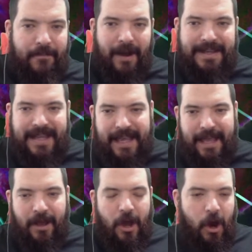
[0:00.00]
idea
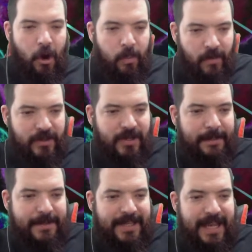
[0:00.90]
of what
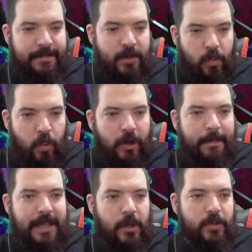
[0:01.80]
type of team you'll want to
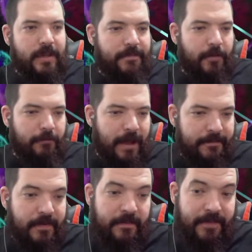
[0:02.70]
be using for
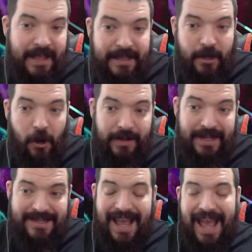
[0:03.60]
Fear the
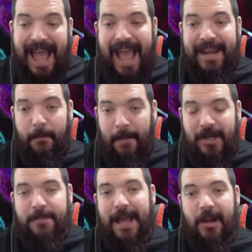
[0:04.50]
Darkness, and a
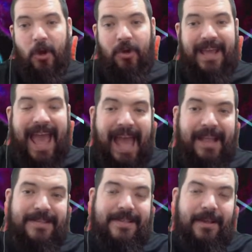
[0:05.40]
much better look
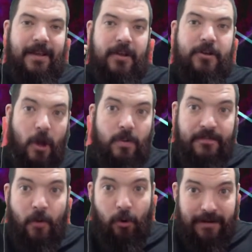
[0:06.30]
at Node
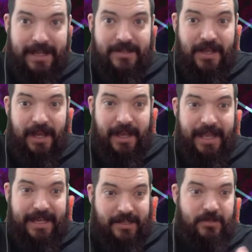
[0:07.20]
4 in its
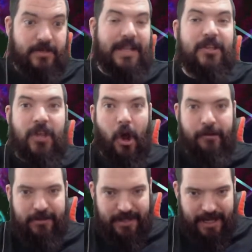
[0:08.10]

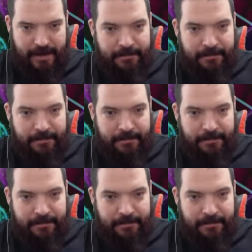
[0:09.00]
entirety.